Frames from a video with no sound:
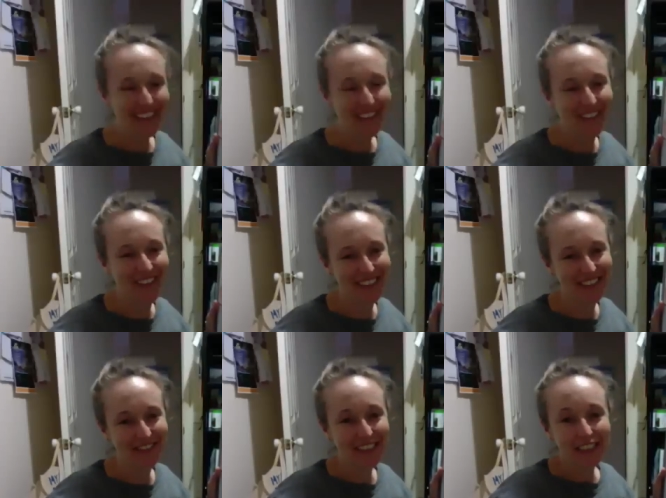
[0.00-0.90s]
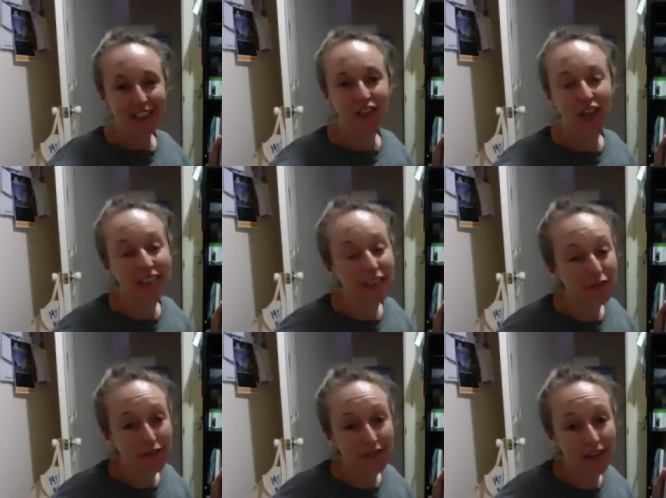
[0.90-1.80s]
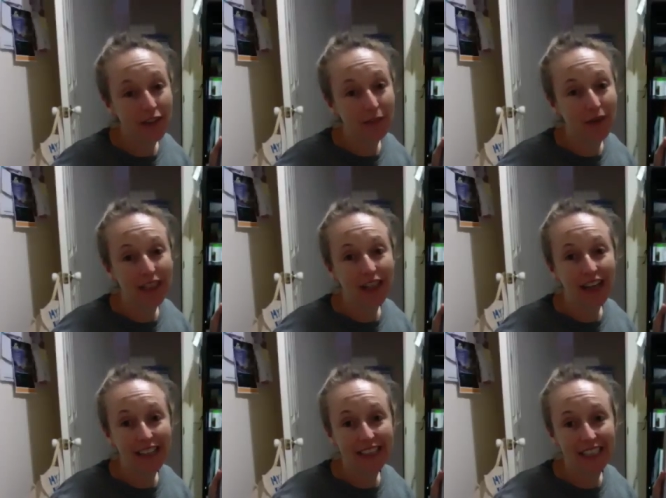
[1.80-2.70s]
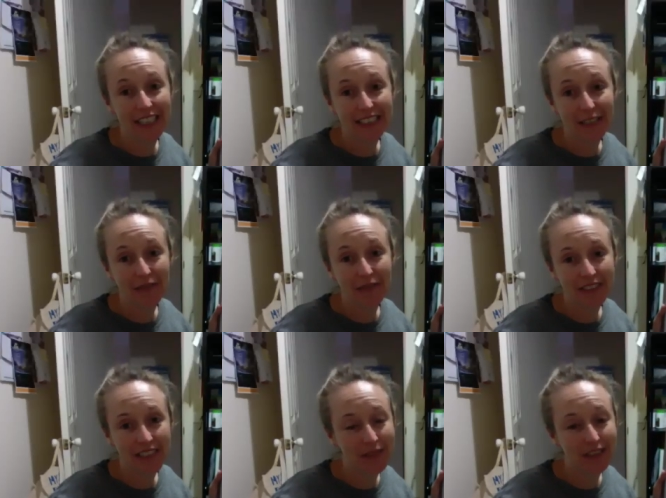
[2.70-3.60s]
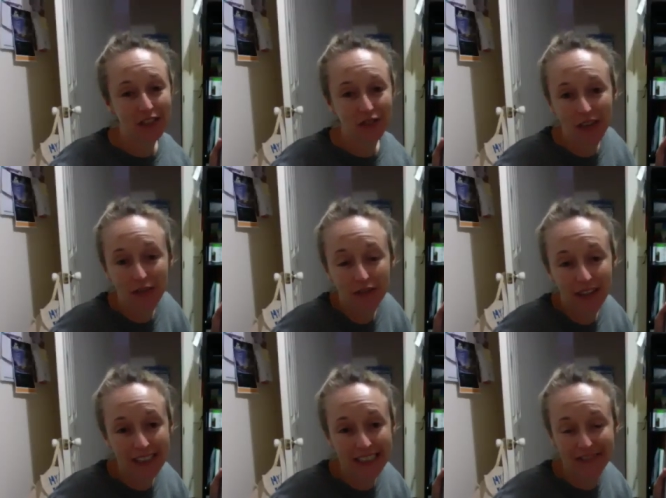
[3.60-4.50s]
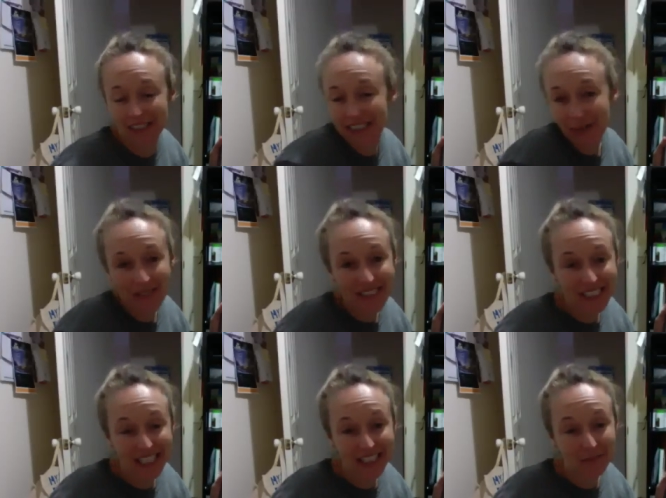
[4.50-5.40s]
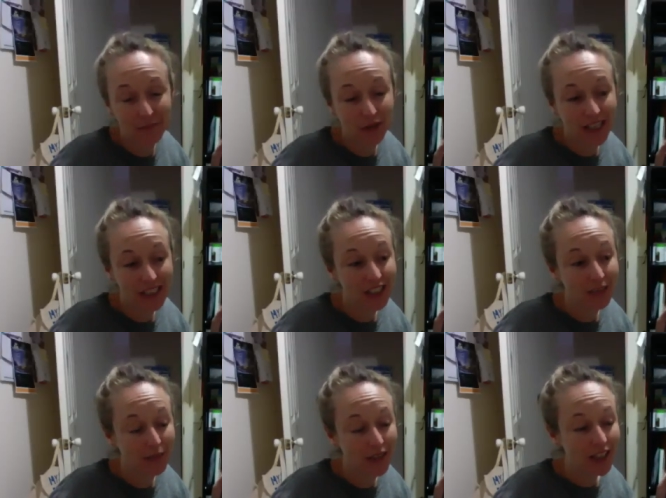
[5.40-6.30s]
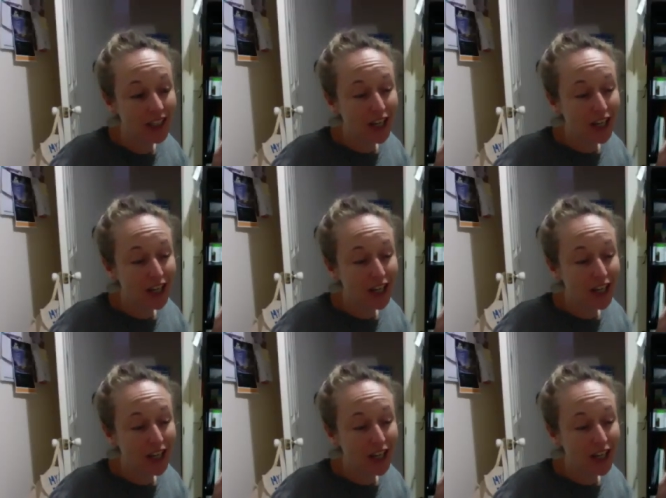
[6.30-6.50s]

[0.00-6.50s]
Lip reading: Awesome. So different for everybody. Like I said, for some it's a travel funds, for some it's to get the product cheaper.